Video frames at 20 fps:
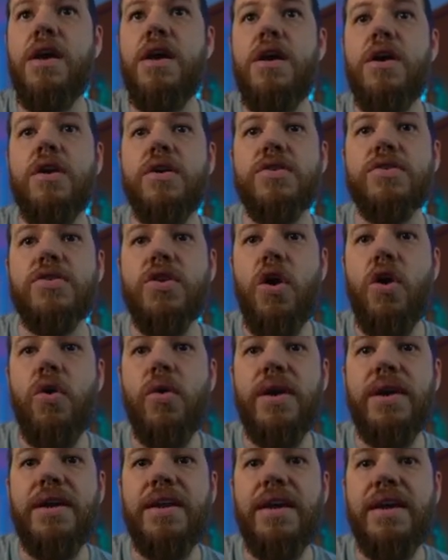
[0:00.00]

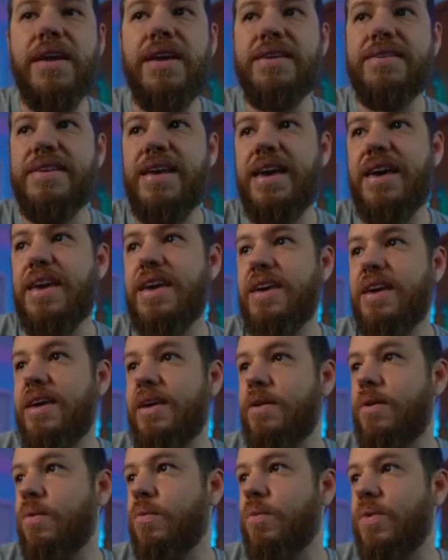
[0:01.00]
So it is a
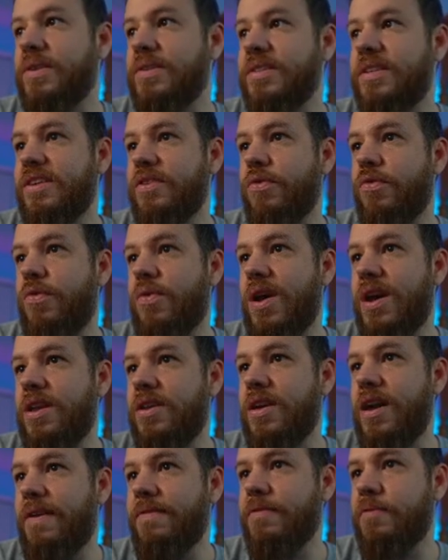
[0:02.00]
risky trade.
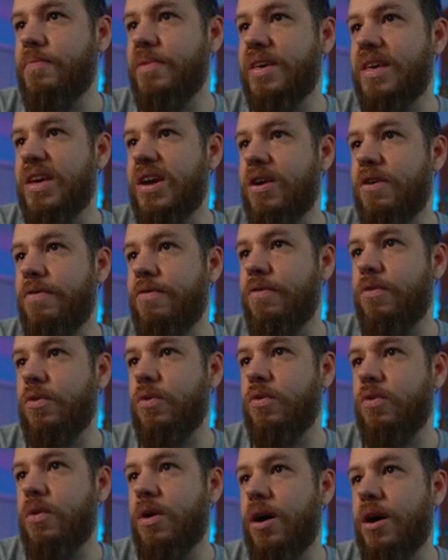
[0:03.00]
You have to be
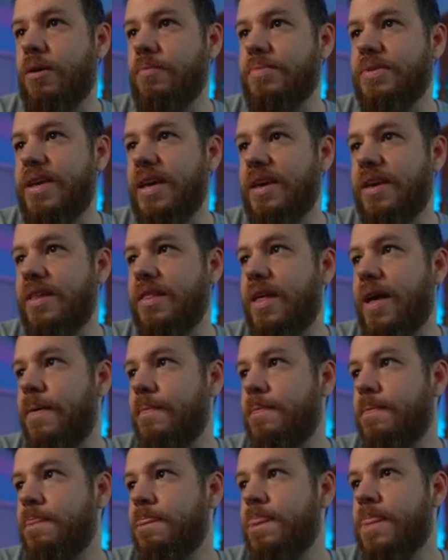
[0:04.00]
careful um, taking
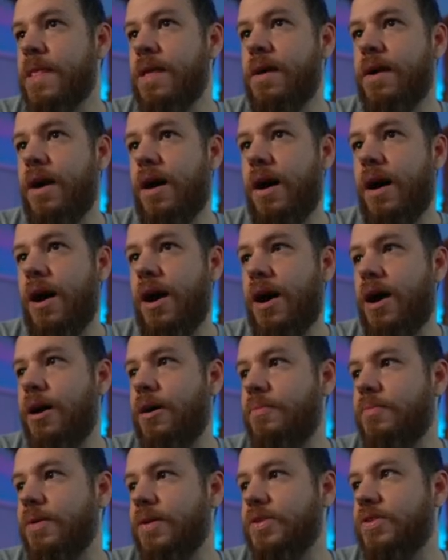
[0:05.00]
that.
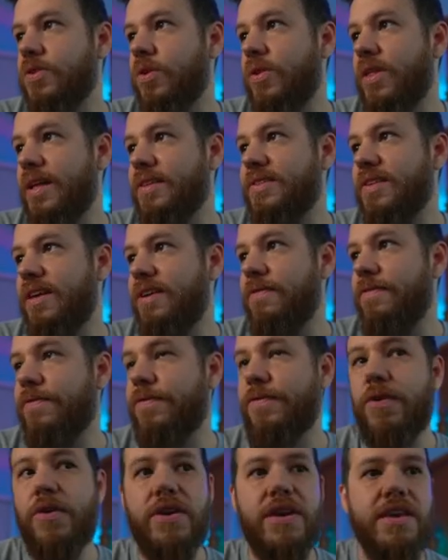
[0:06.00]
Um, so that's it
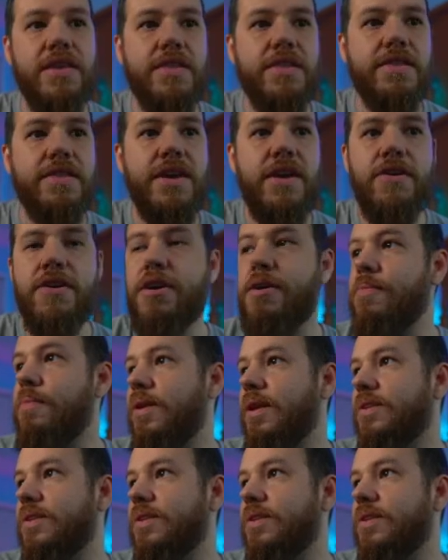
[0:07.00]
for Ethereum.